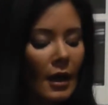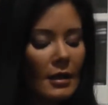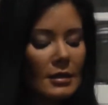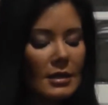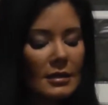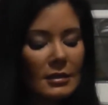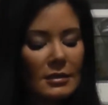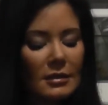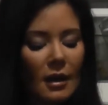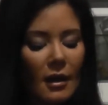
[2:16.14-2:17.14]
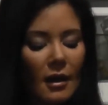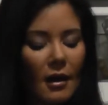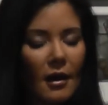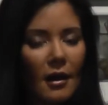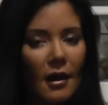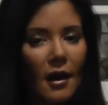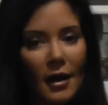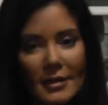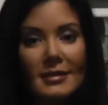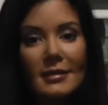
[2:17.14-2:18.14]
This is
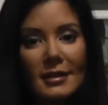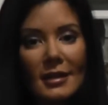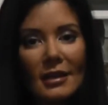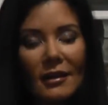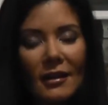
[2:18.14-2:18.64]
honestly